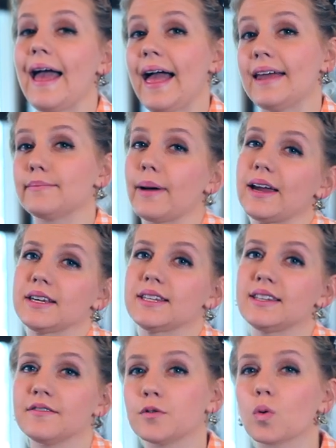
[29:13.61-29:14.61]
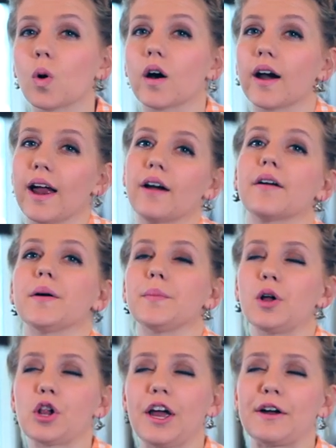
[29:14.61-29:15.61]
and my Civil War era
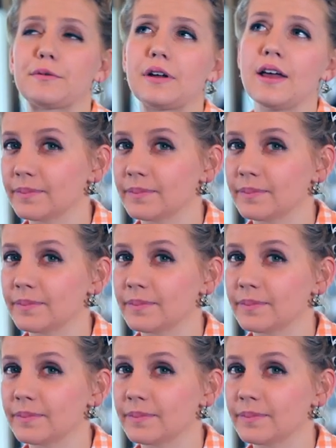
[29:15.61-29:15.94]
ball gown.